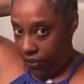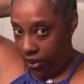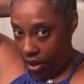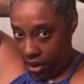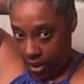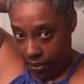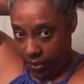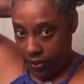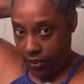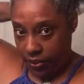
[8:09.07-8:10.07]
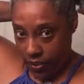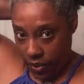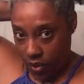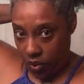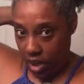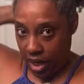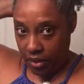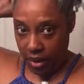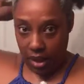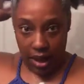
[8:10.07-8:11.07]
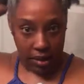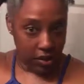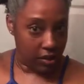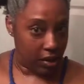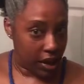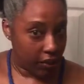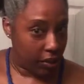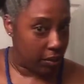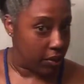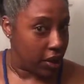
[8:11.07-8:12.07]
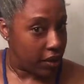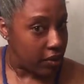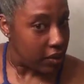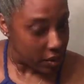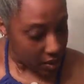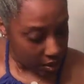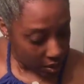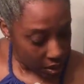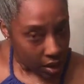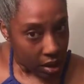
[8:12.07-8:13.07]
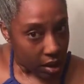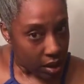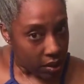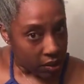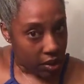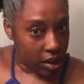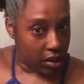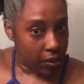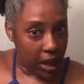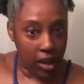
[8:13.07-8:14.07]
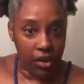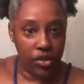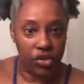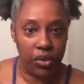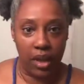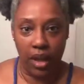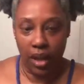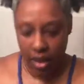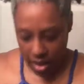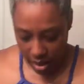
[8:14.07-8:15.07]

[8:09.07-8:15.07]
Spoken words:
from when I took out the braids. So little by little shrinking